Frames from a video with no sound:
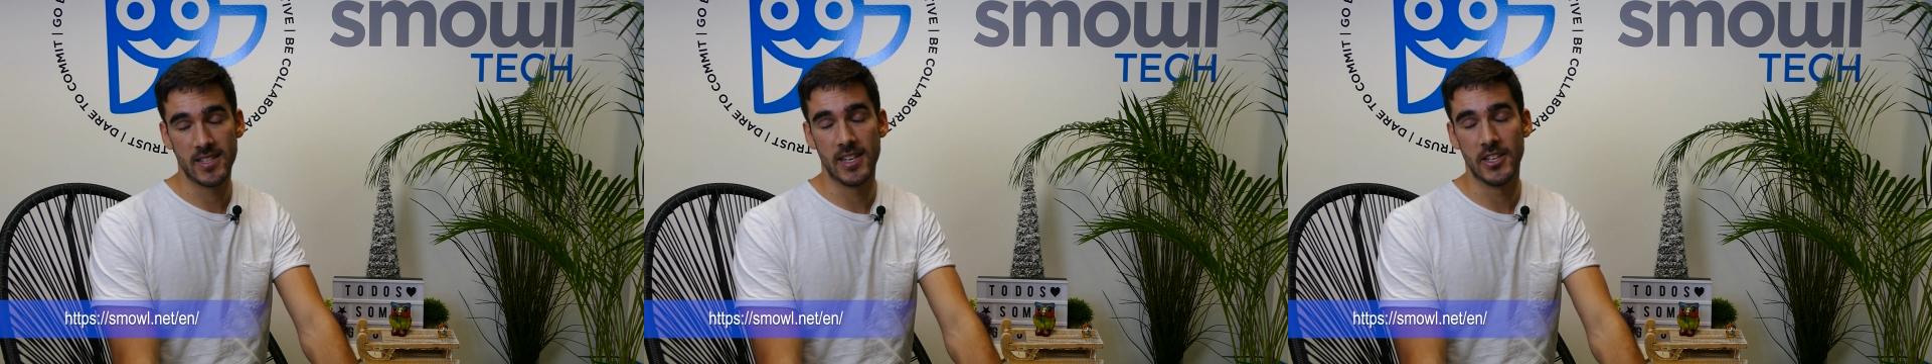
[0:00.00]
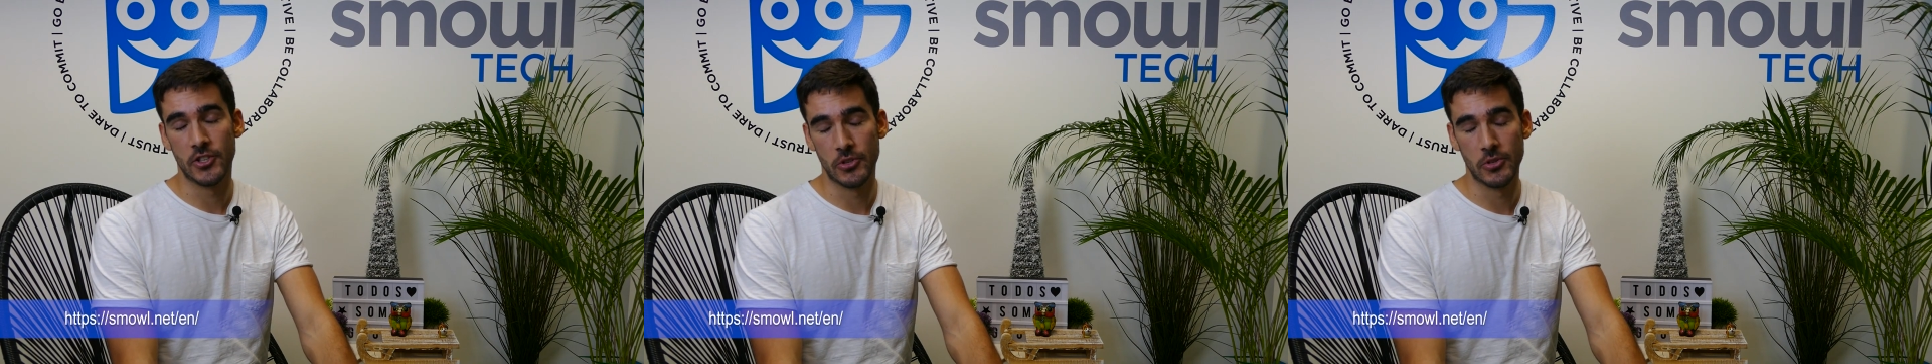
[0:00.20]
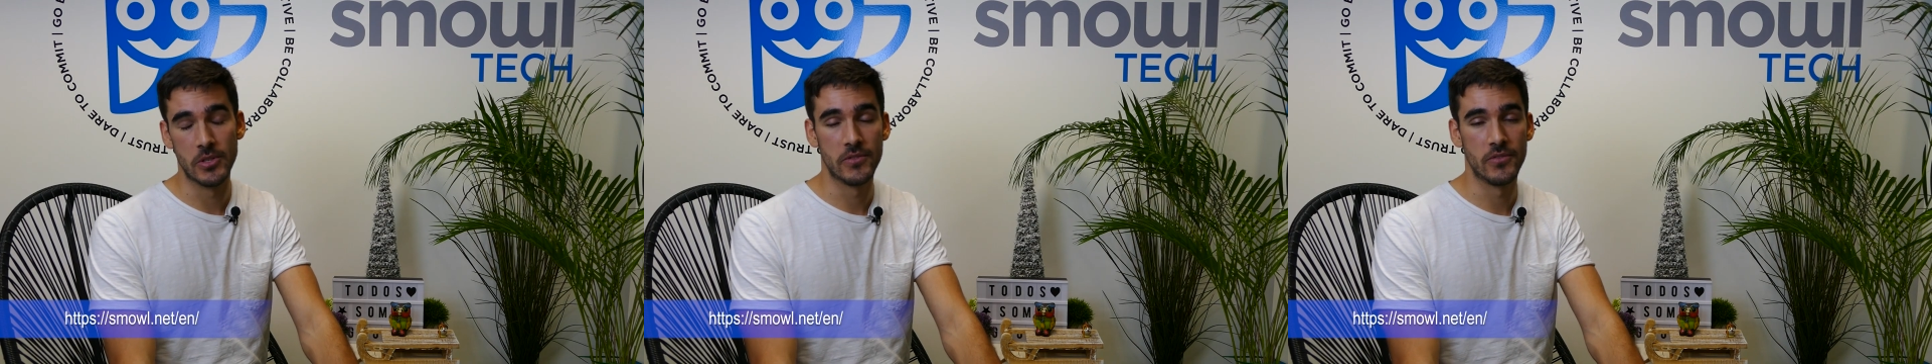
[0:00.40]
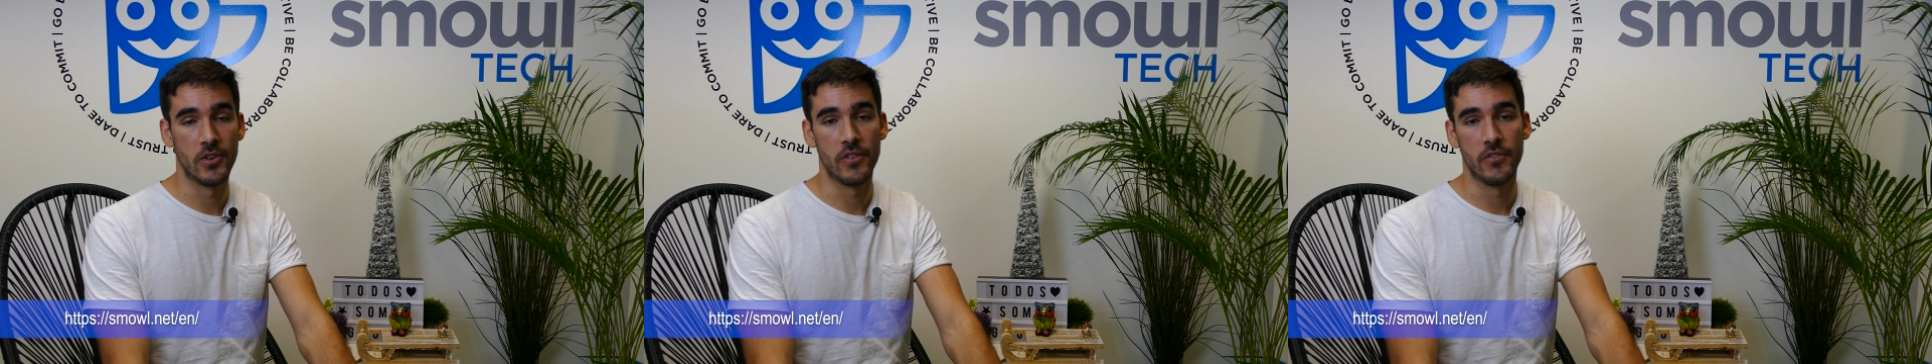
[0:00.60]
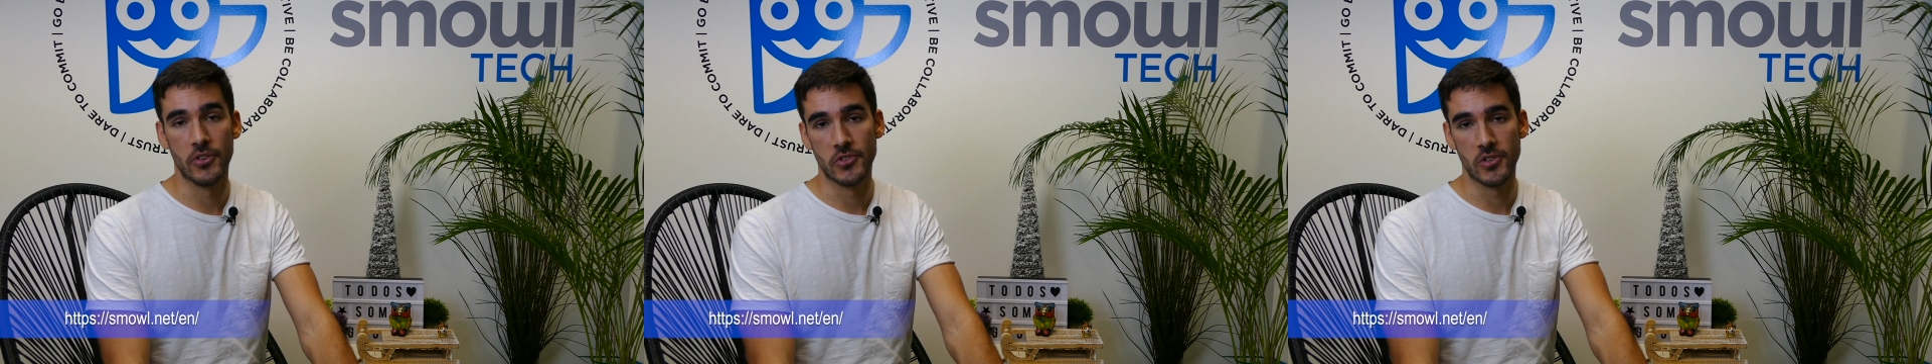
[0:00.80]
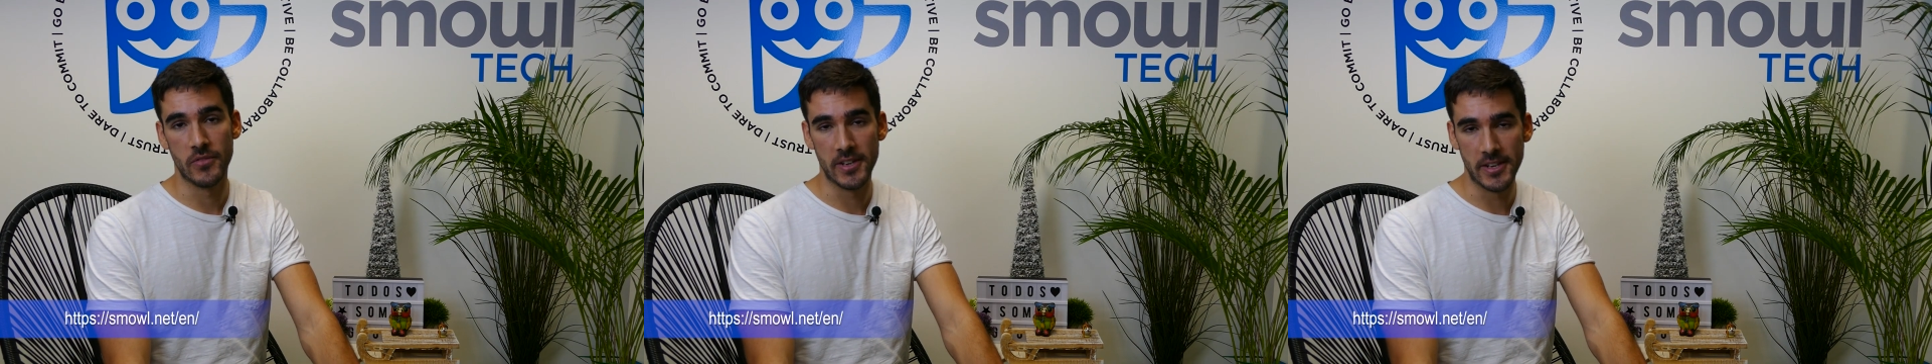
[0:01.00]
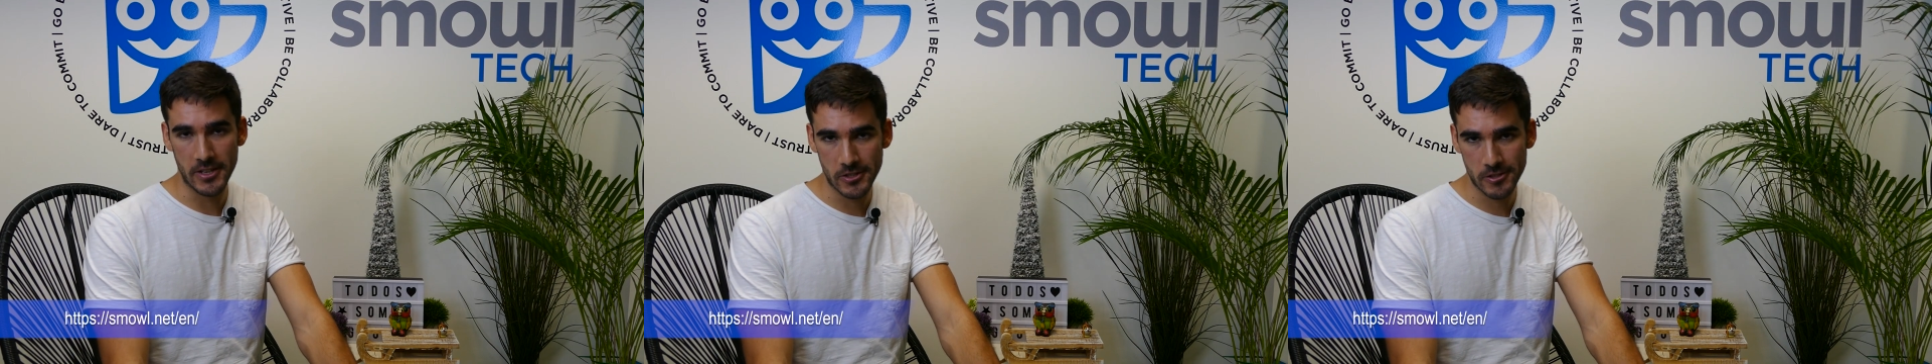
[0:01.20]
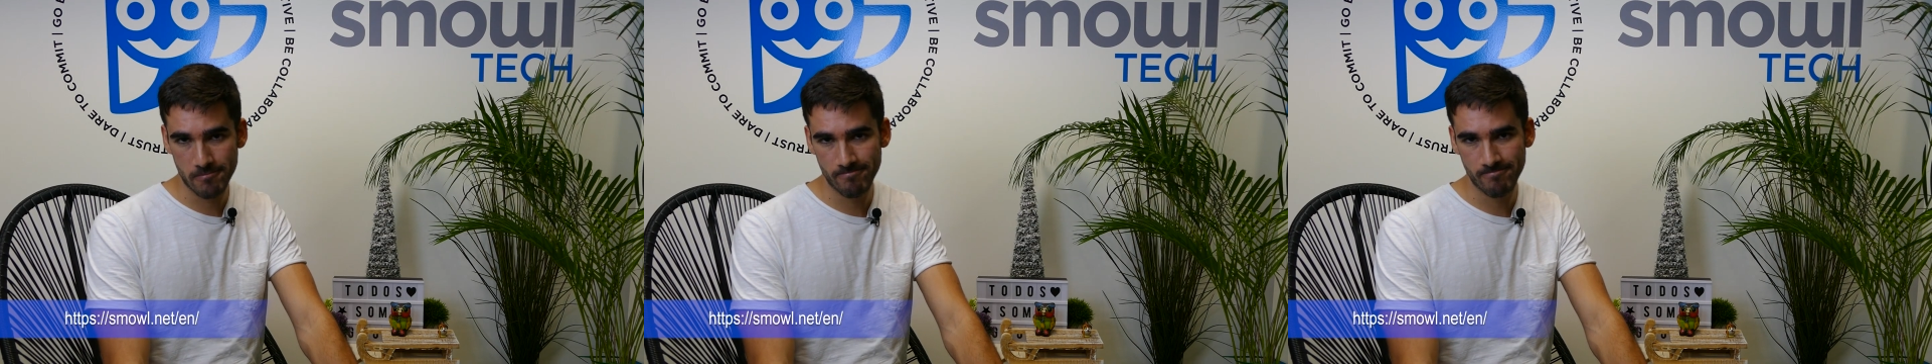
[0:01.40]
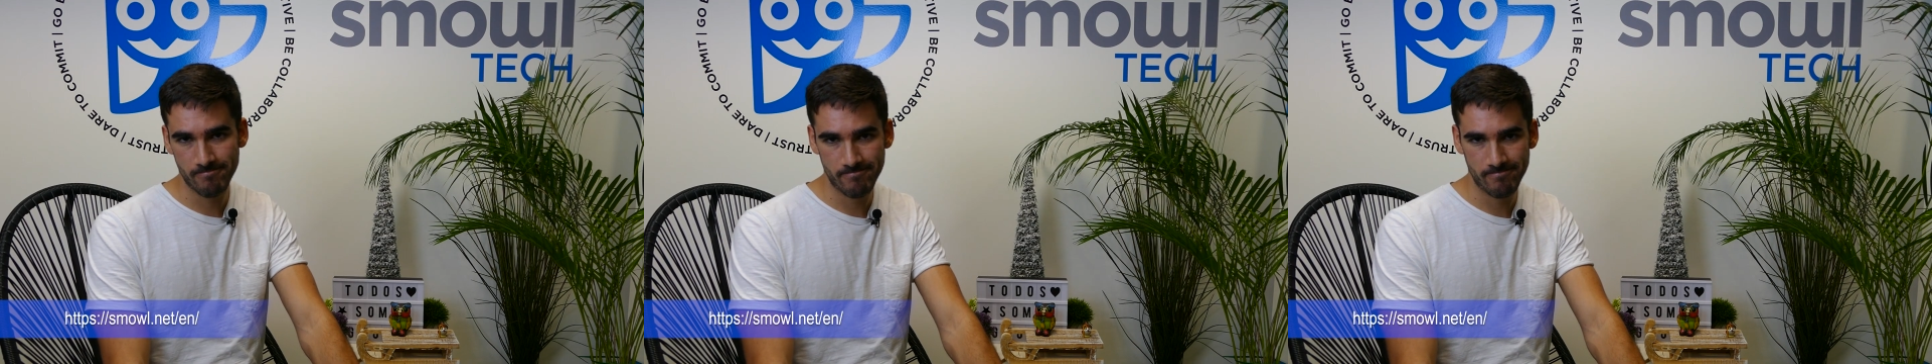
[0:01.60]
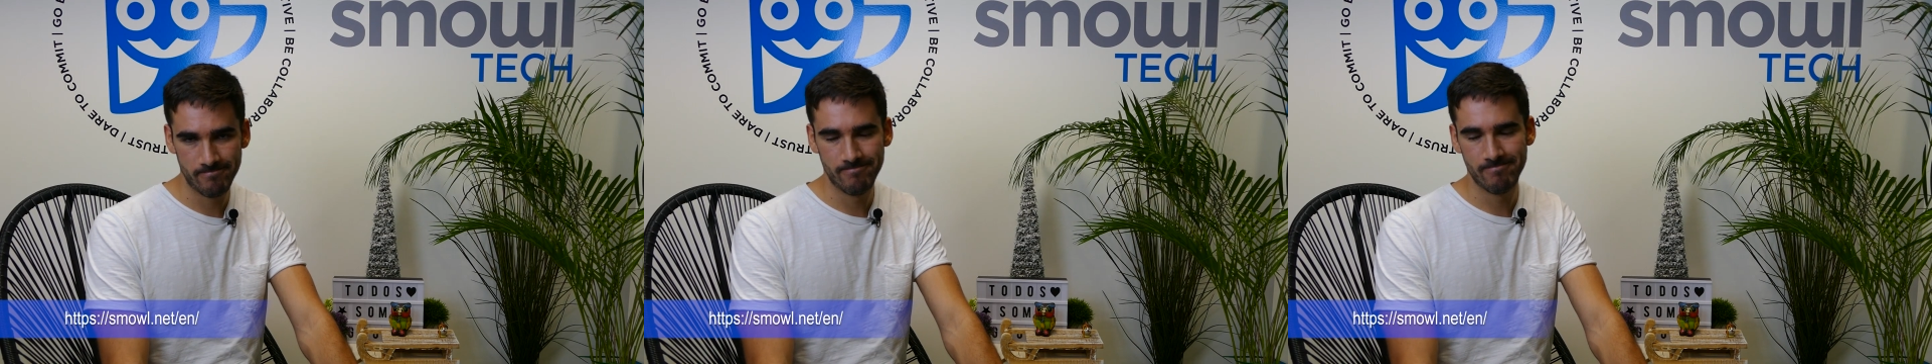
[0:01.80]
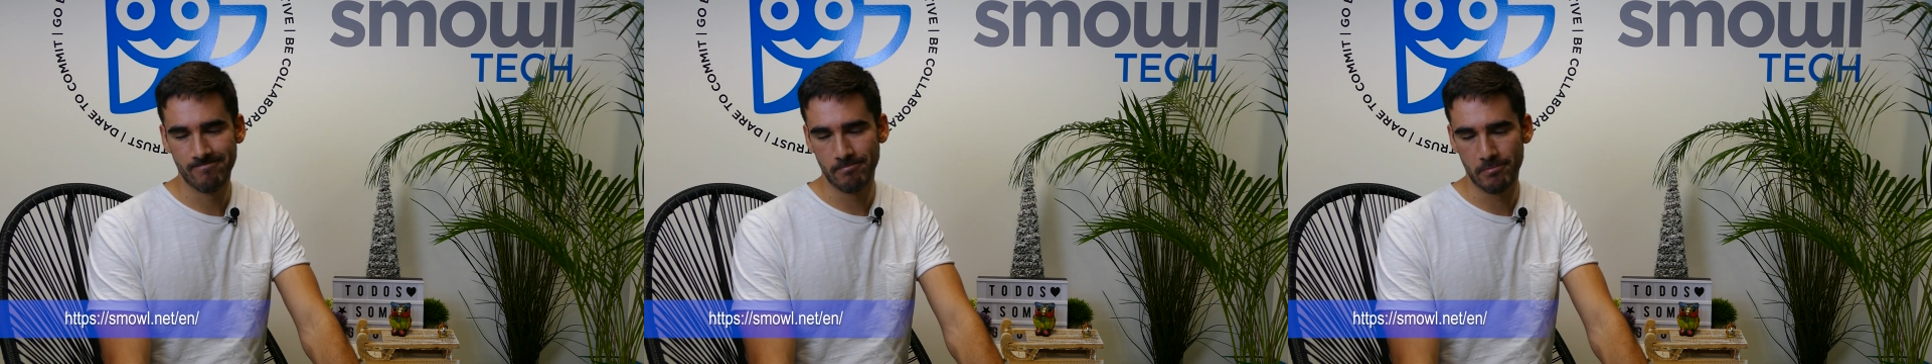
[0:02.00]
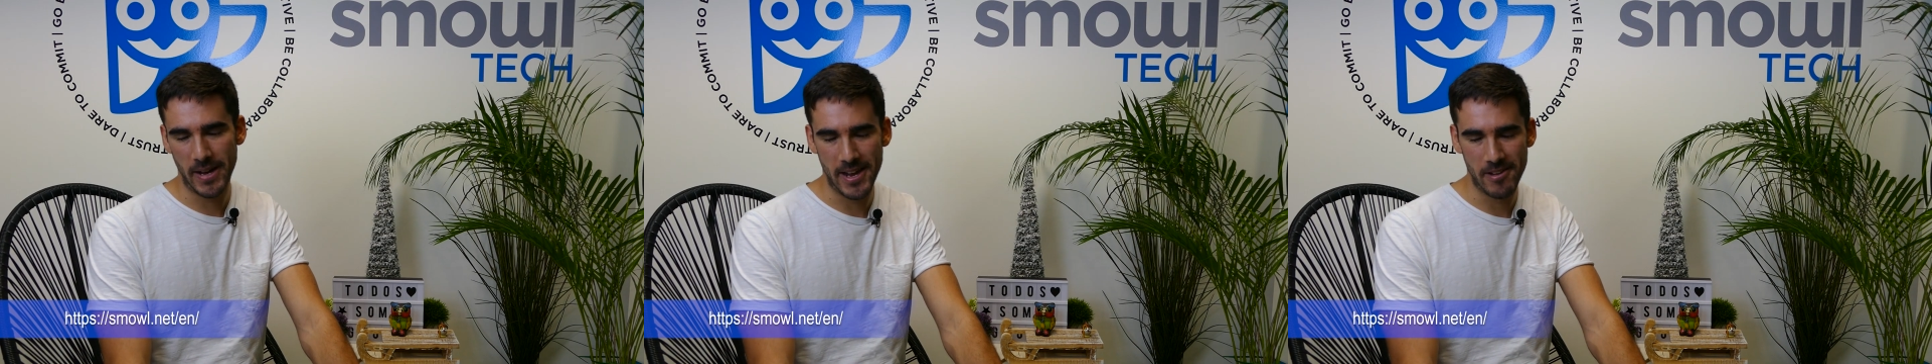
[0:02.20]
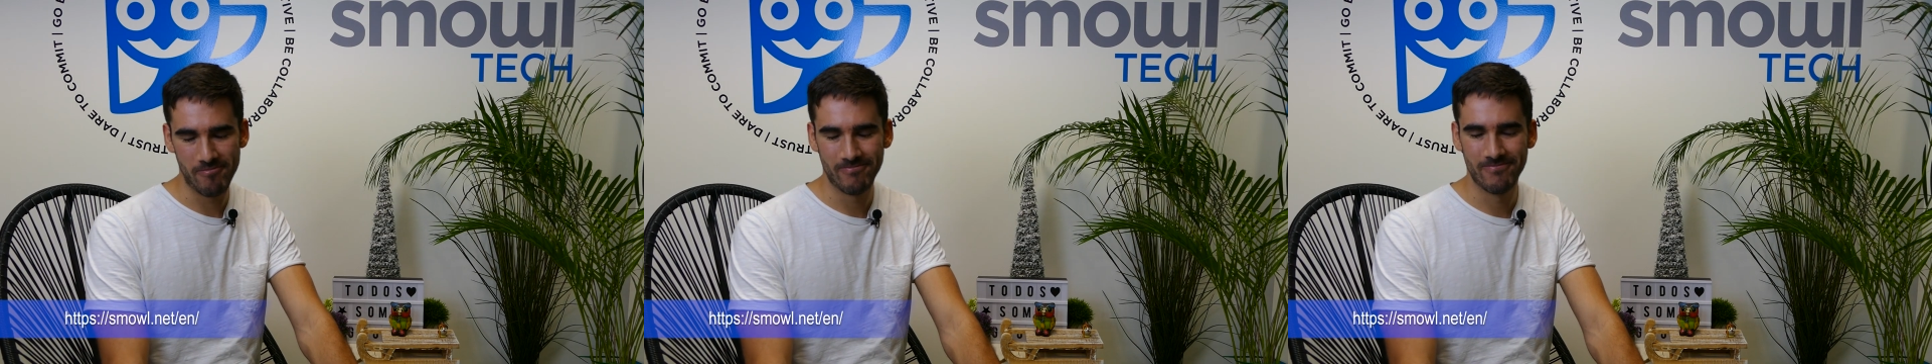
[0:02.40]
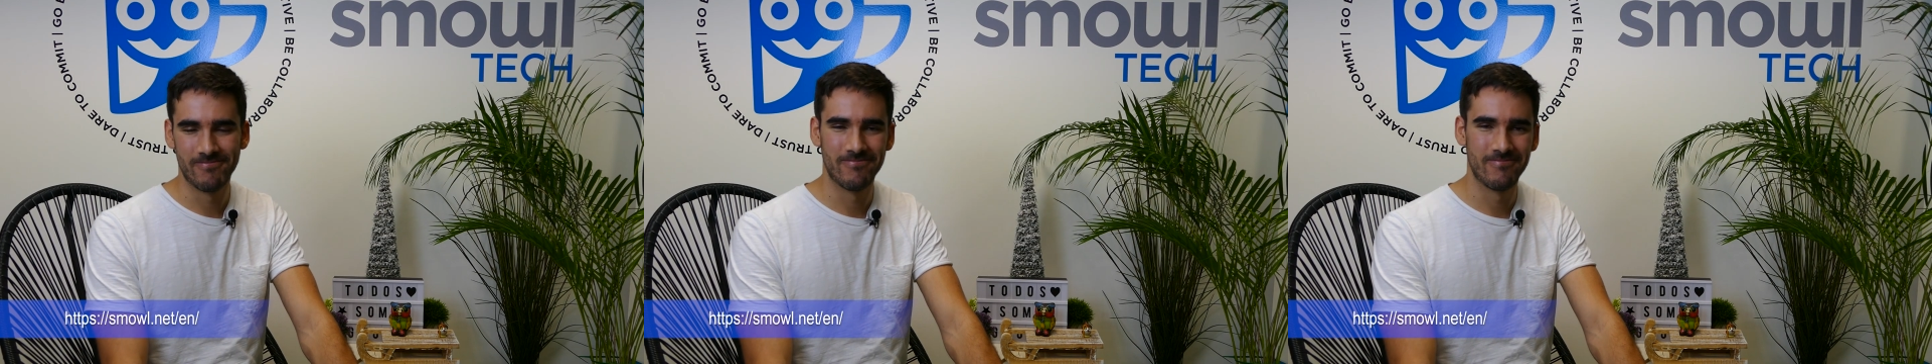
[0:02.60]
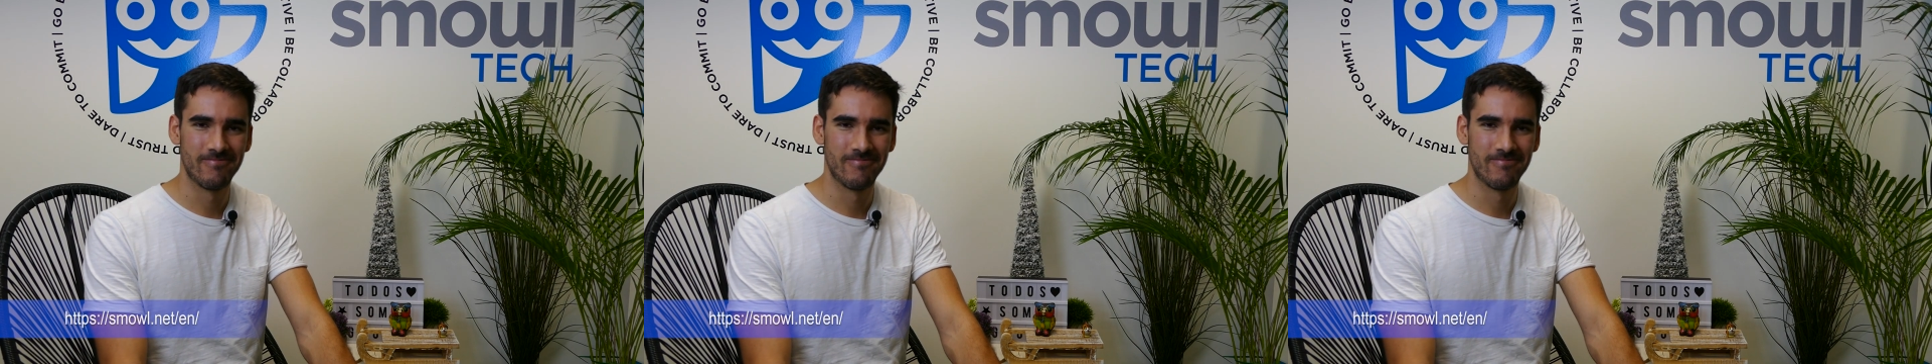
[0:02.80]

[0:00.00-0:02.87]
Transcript: and stay tuned for future videos. Bye!